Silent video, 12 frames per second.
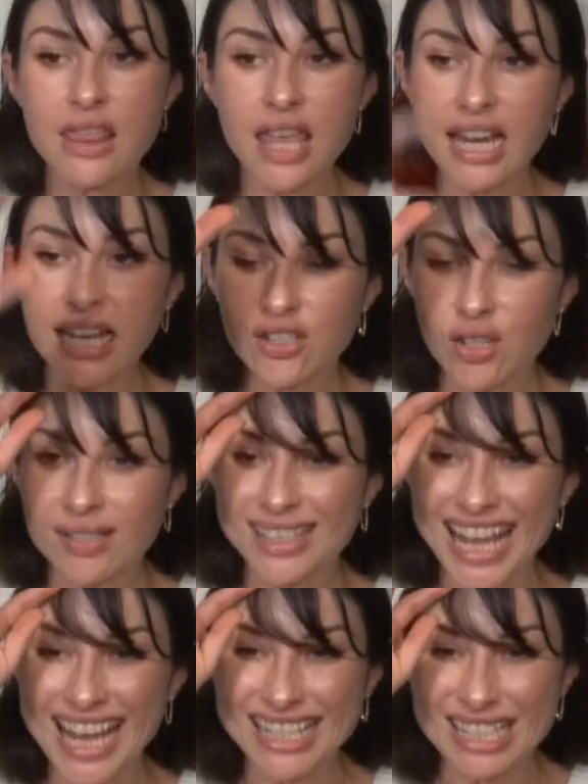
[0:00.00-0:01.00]
They
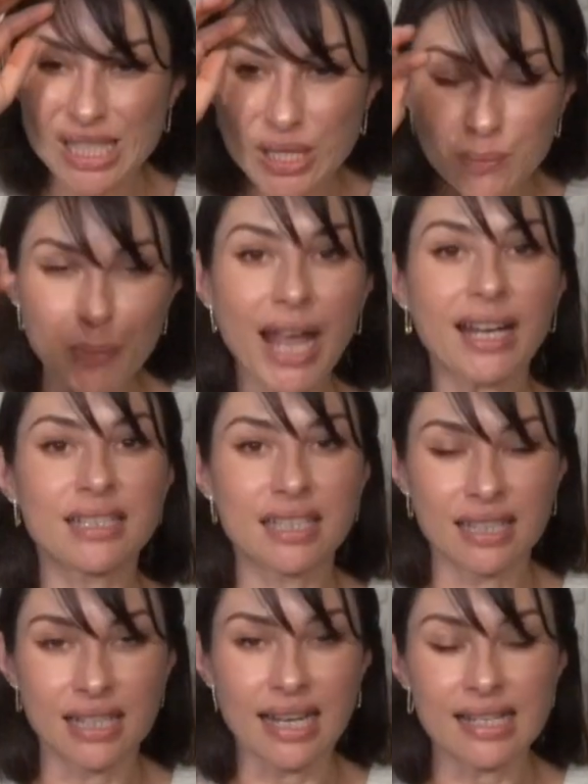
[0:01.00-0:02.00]
just
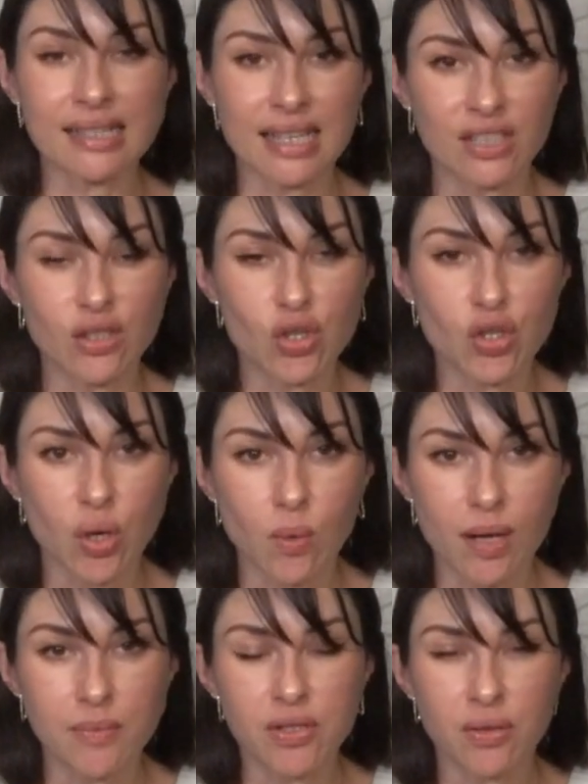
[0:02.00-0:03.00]
expect the next thing to show
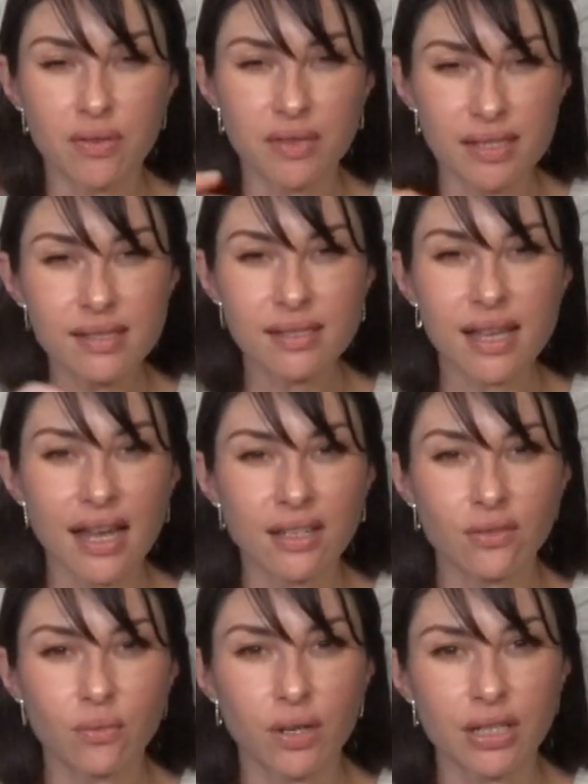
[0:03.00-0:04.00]
up. So this is
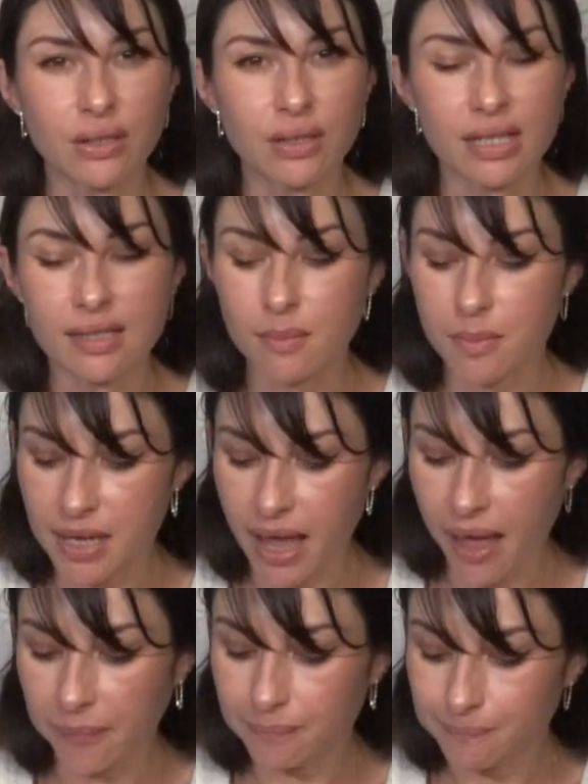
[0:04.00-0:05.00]
kind of where you need to be at.